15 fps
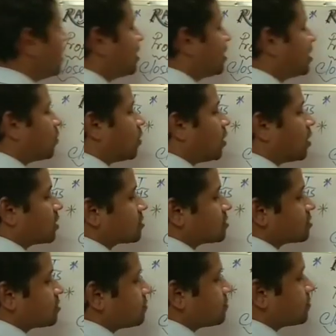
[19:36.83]
it
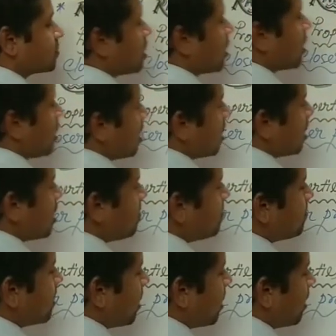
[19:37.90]
works. If
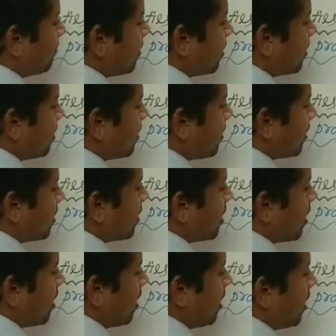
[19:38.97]
there be
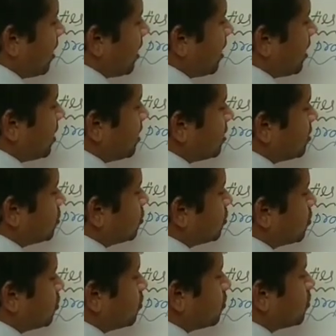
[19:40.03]
any
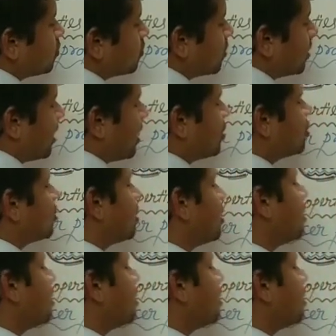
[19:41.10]
two rational